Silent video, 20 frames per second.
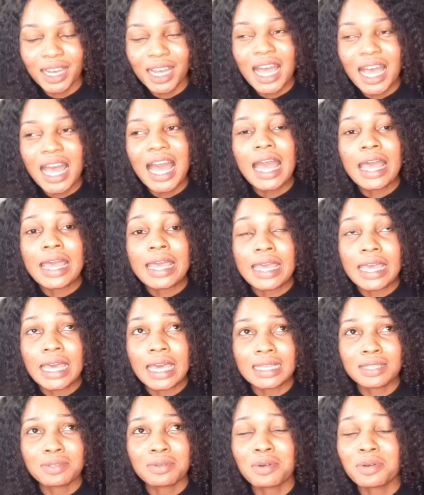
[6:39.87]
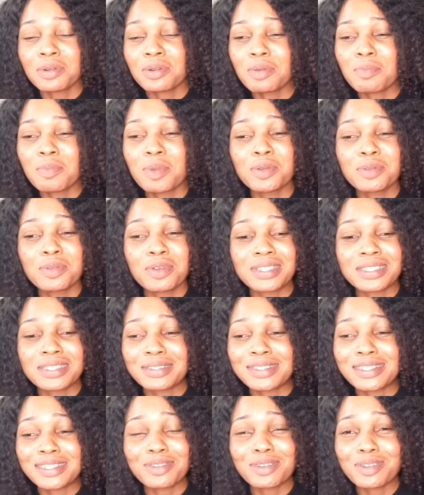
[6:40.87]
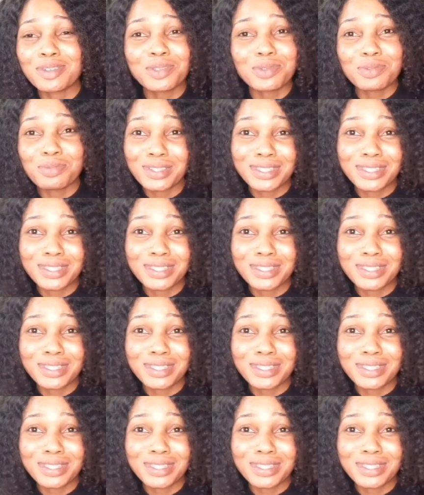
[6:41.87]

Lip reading: Yes, coconut milk is not sweet.